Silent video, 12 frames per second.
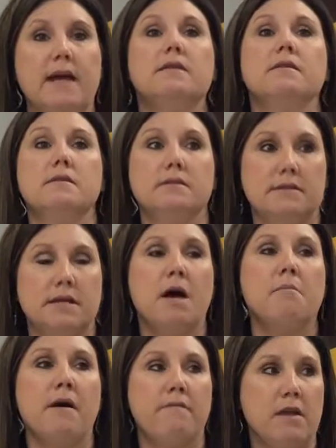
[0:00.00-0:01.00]
said.
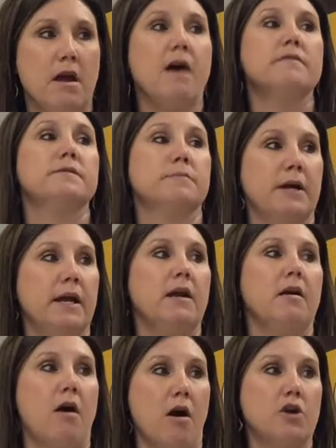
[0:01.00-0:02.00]
Some of the
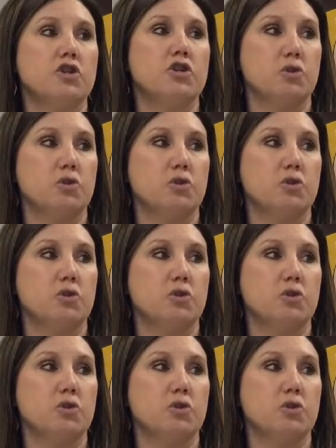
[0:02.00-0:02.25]
offspring are